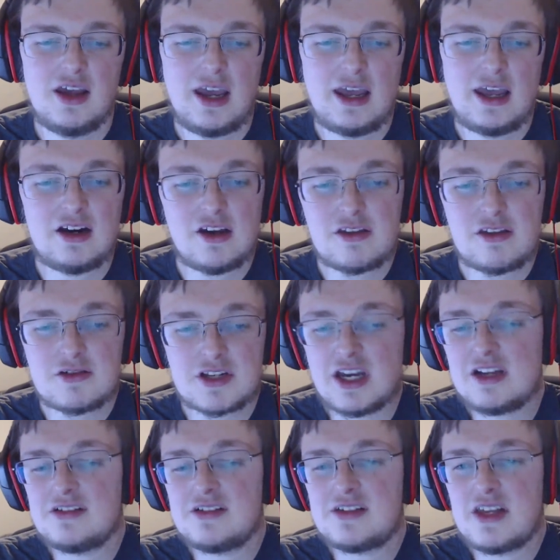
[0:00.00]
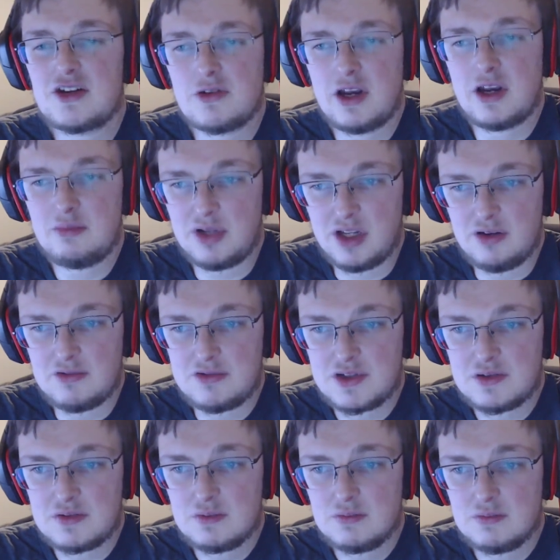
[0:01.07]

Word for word: And in other titles, they trade blows.